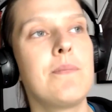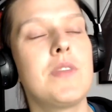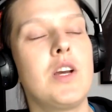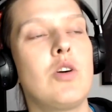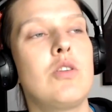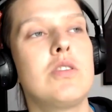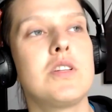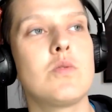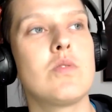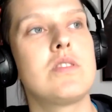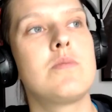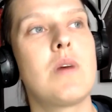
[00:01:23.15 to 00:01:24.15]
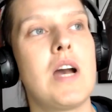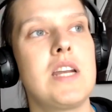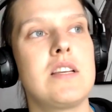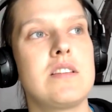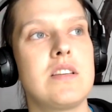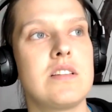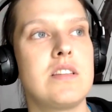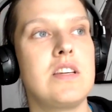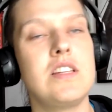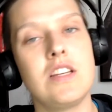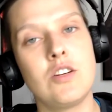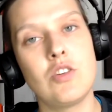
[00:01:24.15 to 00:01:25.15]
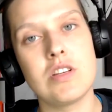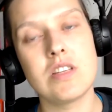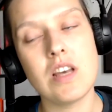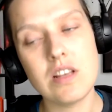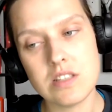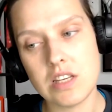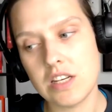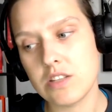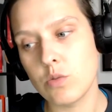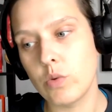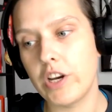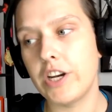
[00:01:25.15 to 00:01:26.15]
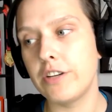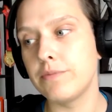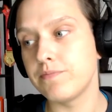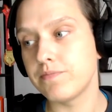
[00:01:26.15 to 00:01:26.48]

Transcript: The coldest was minus 16 degrees Celsius, where